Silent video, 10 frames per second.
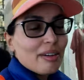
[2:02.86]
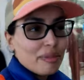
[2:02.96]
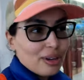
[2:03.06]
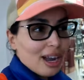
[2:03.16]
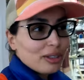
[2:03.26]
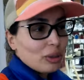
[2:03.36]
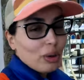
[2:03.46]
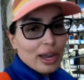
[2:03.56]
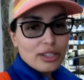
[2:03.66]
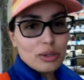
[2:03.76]
I forgot the
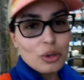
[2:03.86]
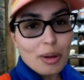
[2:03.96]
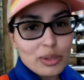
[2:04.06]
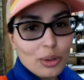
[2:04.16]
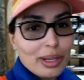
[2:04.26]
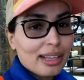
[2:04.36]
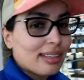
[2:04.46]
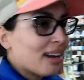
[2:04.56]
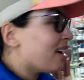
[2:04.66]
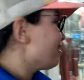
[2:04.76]
location, so I'm so glad
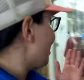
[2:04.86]
that, I,